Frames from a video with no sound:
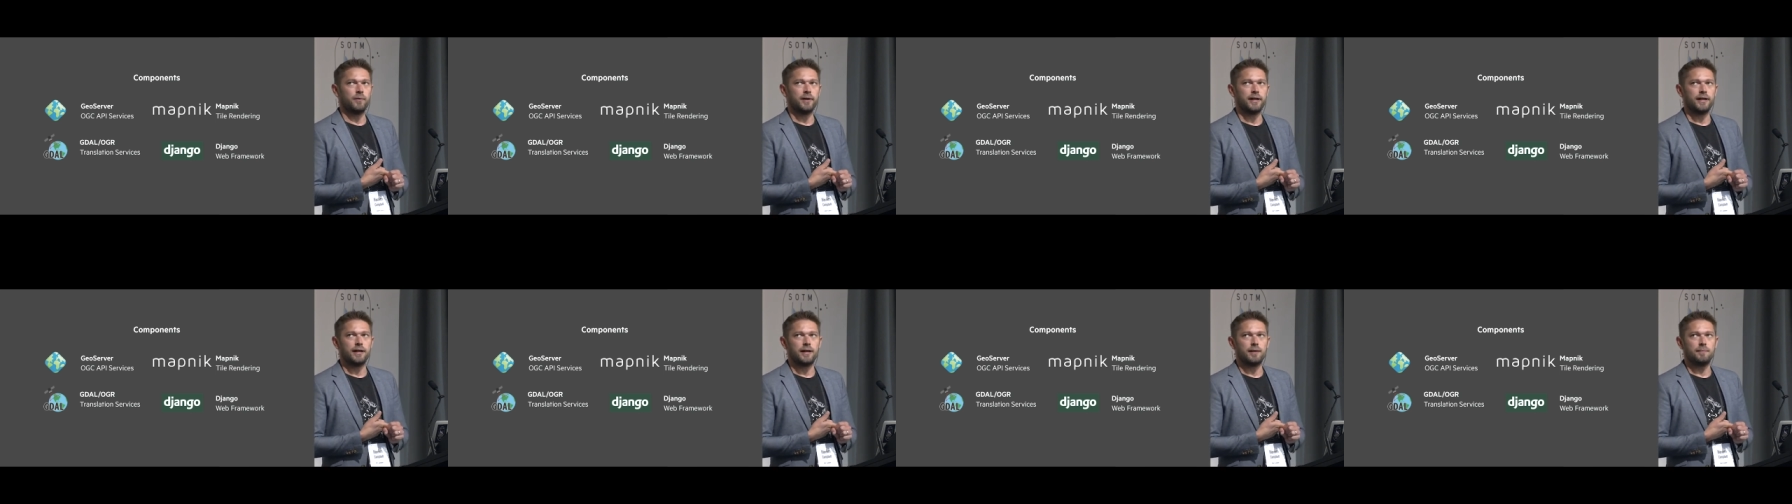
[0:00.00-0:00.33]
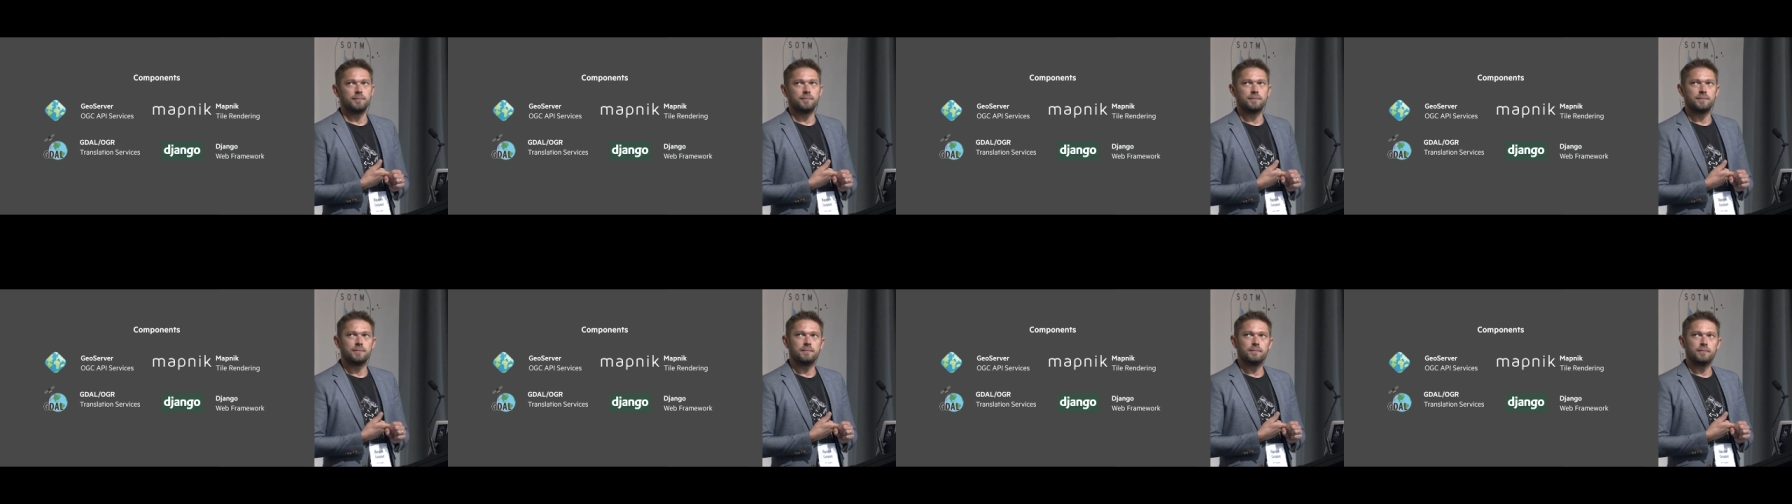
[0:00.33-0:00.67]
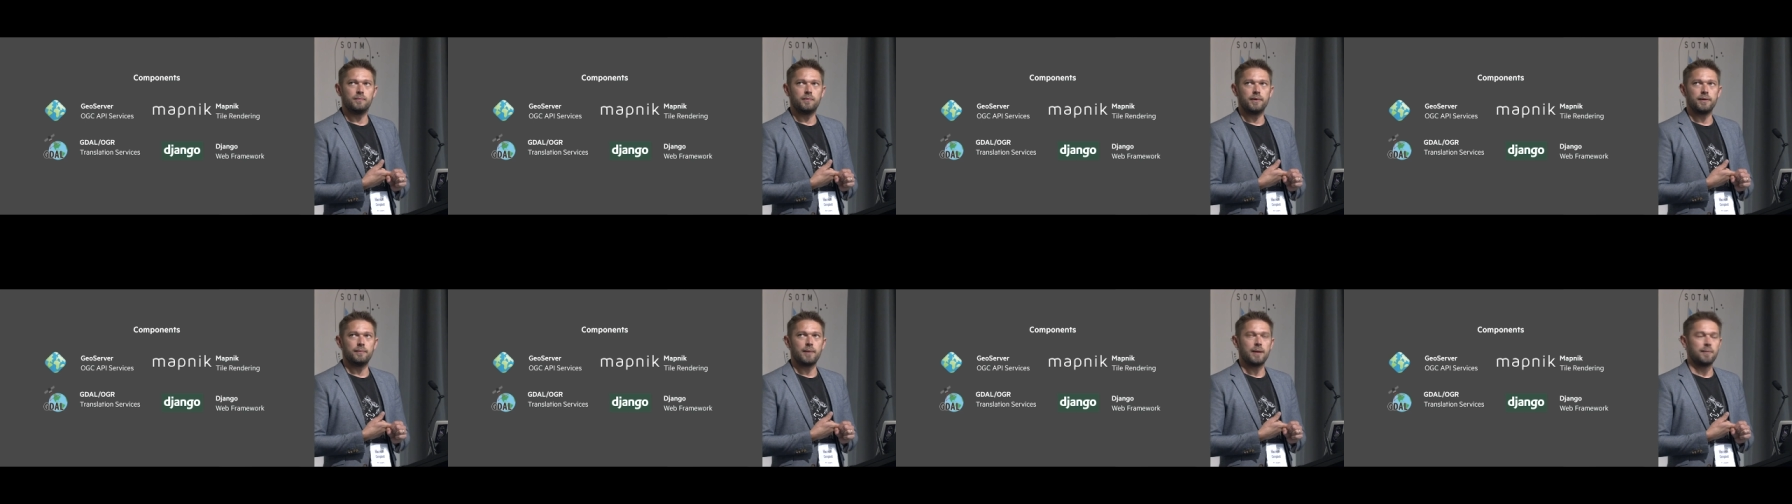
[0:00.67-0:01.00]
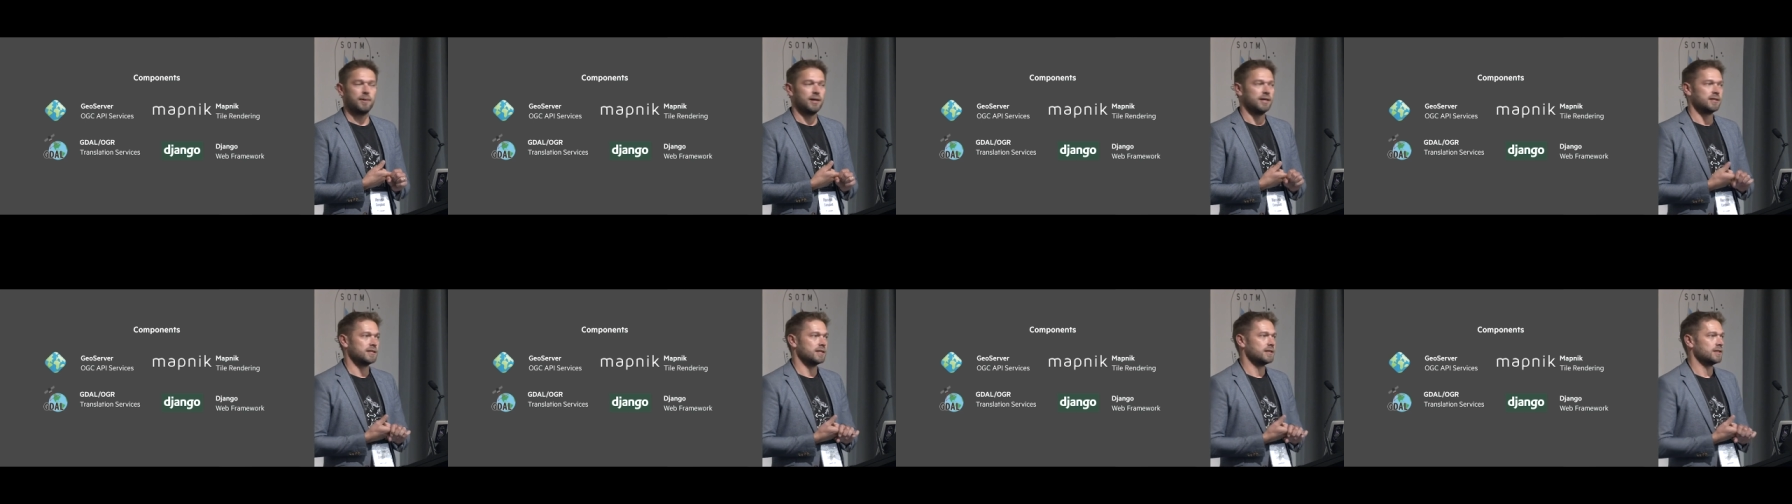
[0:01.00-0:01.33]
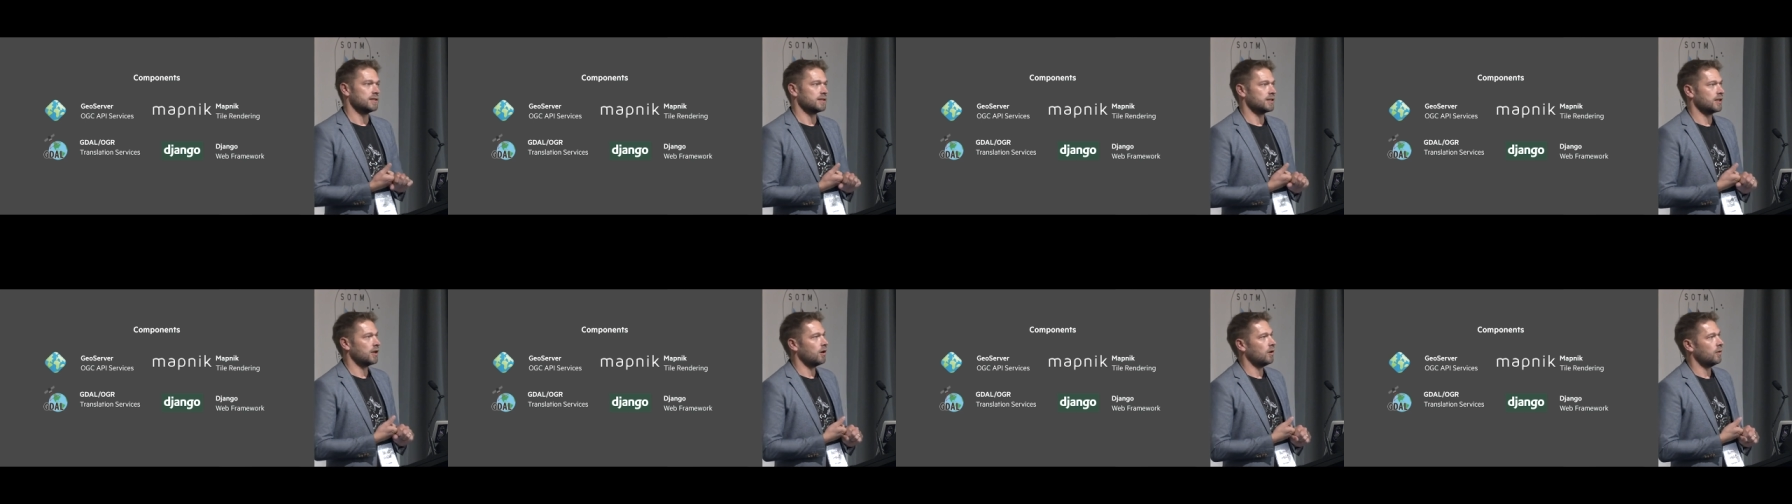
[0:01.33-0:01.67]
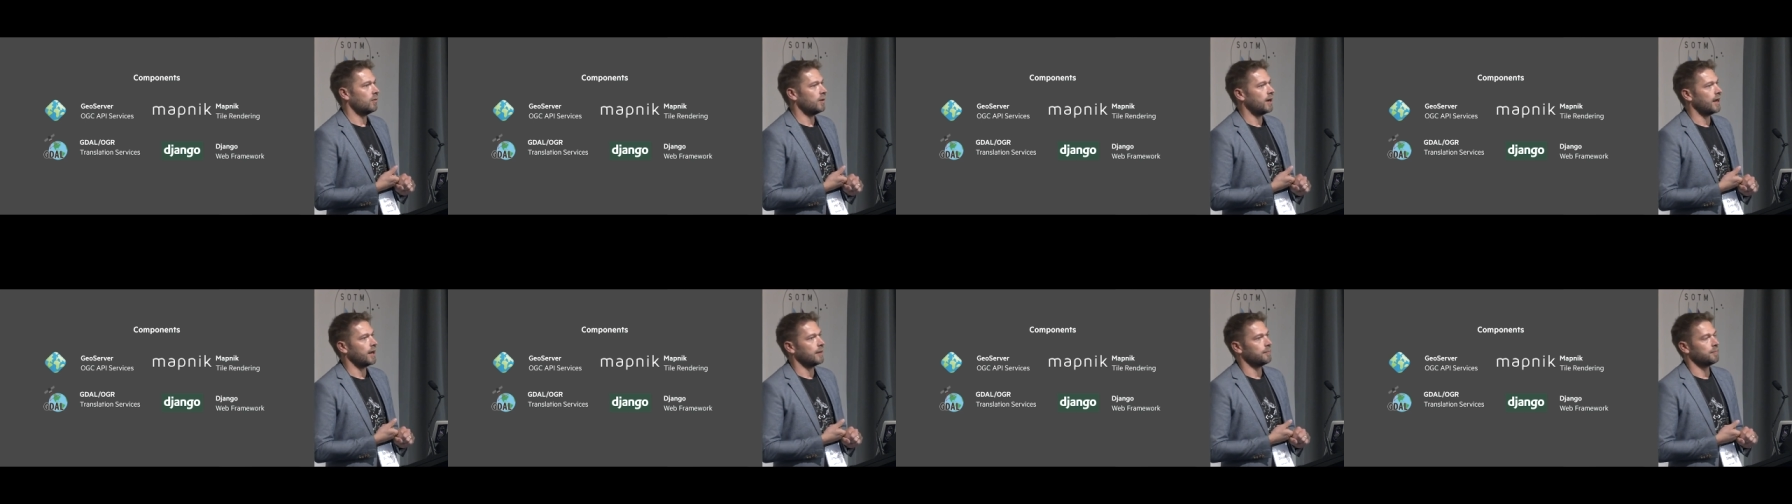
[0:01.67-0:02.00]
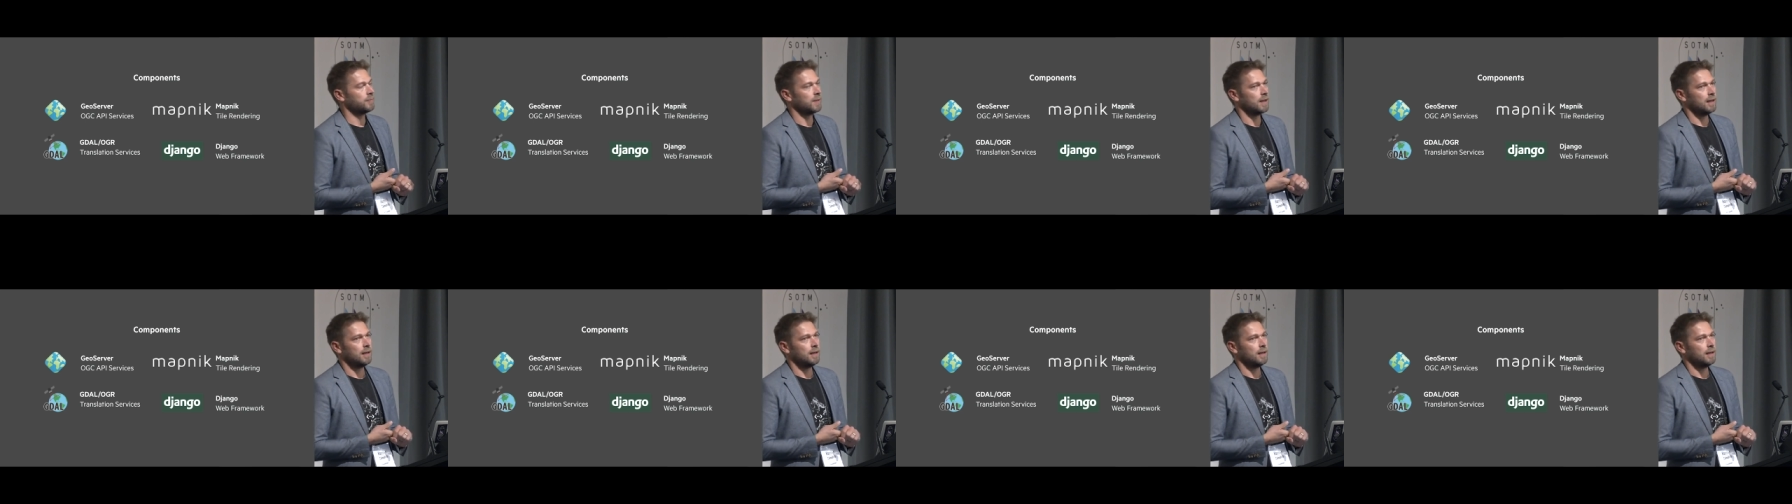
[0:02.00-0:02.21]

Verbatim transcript: where, where maybe instances go away.